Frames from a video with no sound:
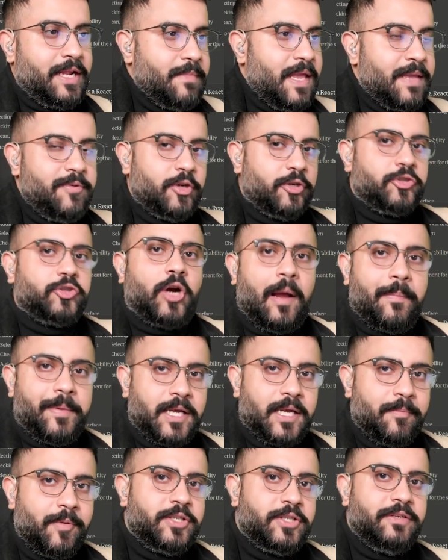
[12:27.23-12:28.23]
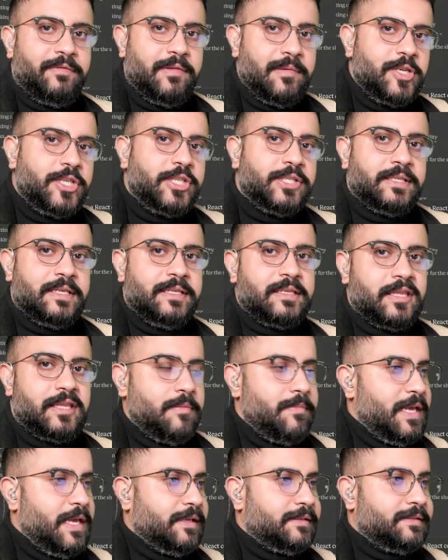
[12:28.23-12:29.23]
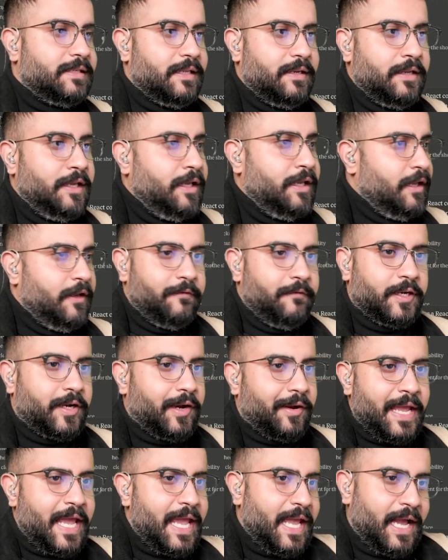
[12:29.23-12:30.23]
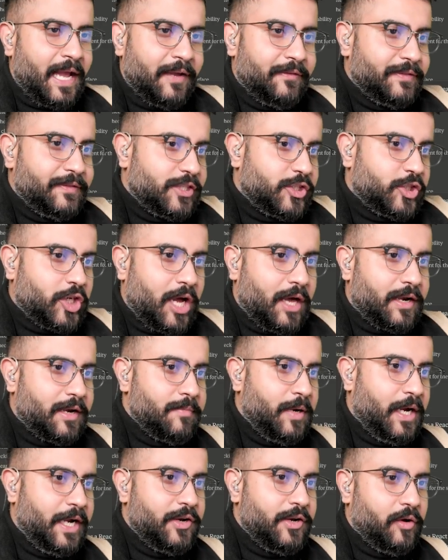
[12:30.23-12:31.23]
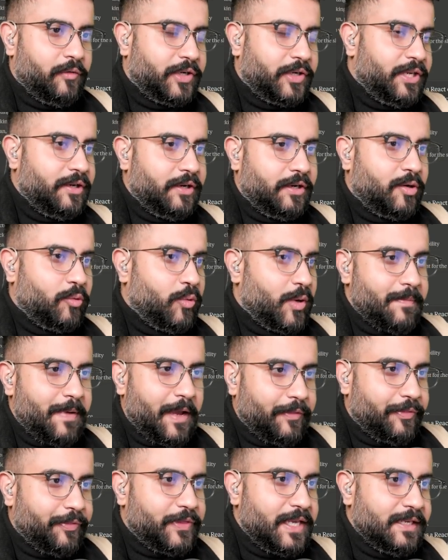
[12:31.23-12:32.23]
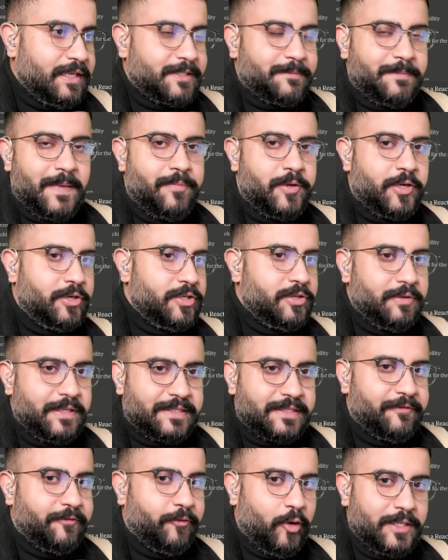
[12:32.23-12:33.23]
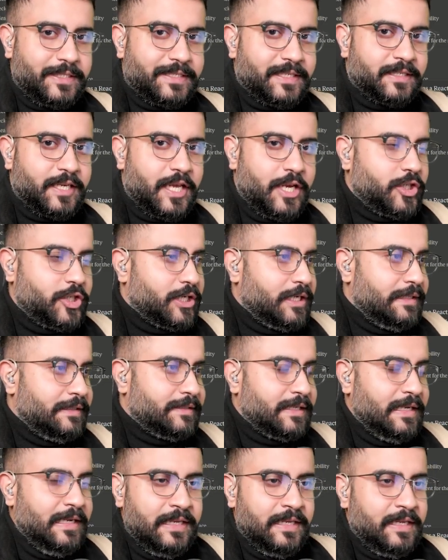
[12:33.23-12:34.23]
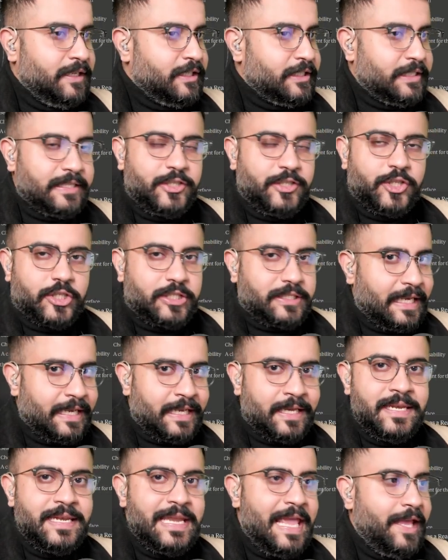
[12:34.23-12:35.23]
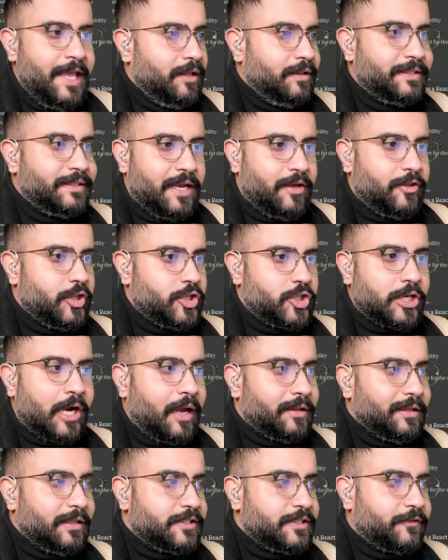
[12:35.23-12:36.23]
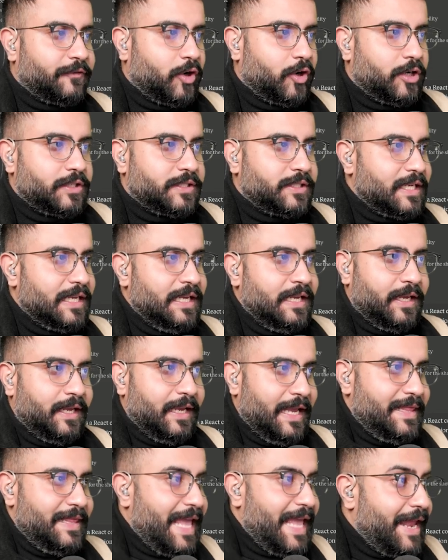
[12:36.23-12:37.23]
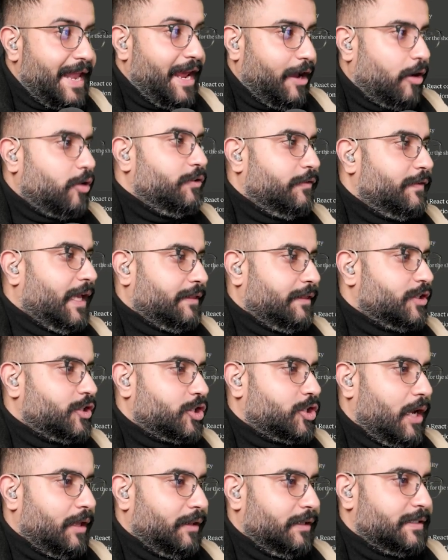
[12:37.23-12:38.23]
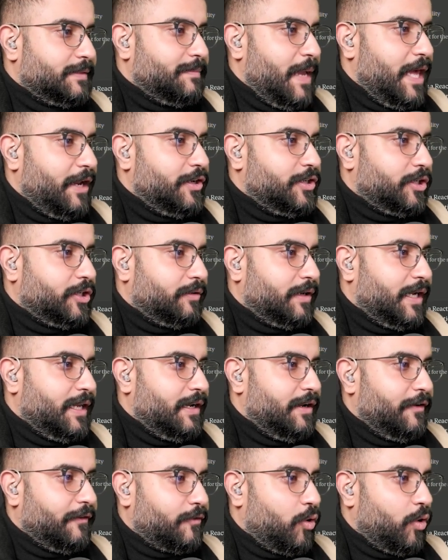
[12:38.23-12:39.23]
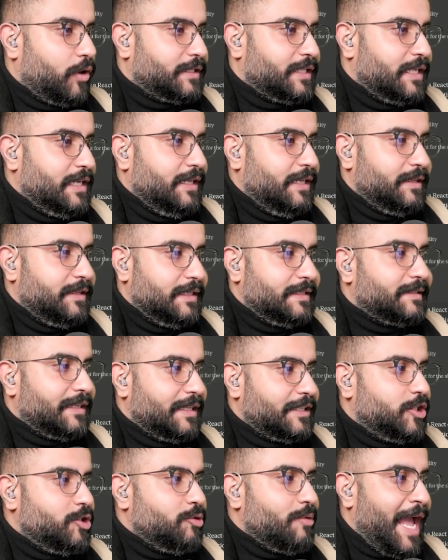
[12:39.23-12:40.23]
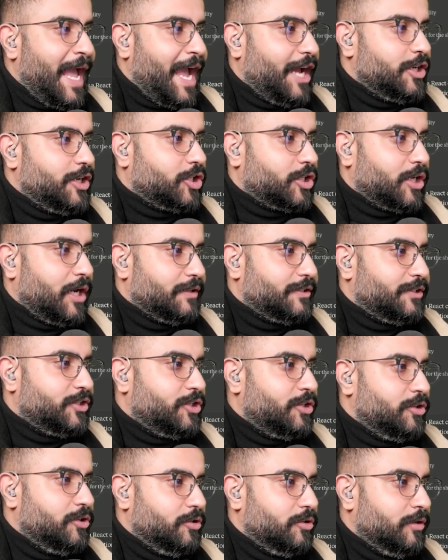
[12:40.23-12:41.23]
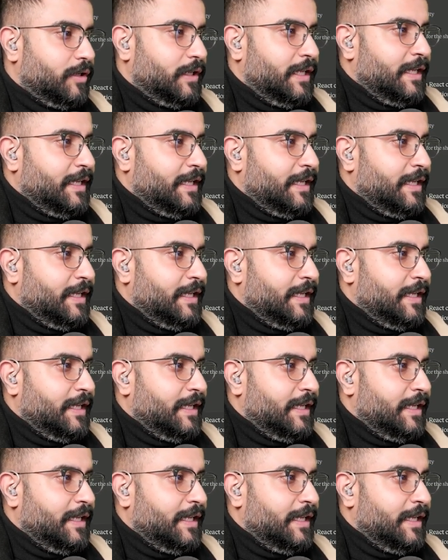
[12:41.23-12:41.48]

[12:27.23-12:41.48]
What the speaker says: Maybe you're dropping a bunch of images into the mix and figuring, hey, I have this shot in mind over here. What about this? Maybe you're doing some voice dictations to just like nail down the shot list first. And then now you've got the shot list manager, right? And of course, this lets you add shots too.